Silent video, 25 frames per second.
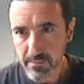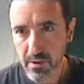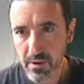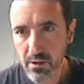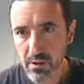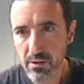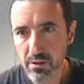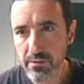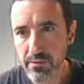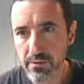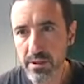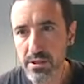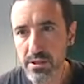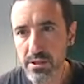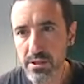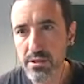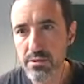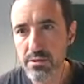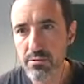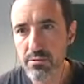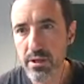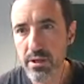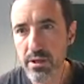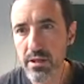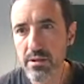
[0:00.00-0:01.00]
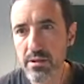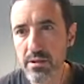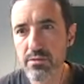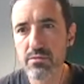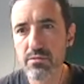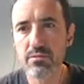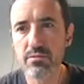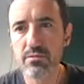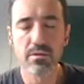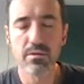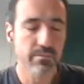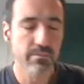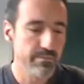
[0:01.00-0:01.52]
converges weakly
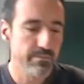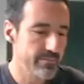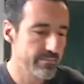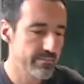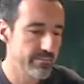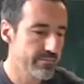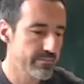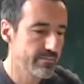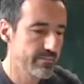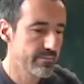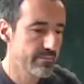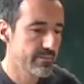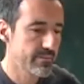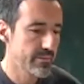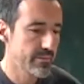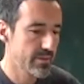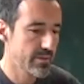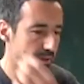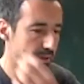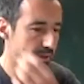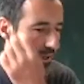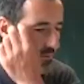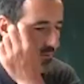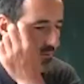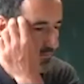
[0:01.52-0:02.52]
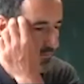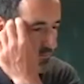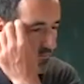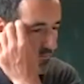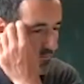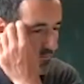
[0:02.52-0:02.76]
to rho. Okay?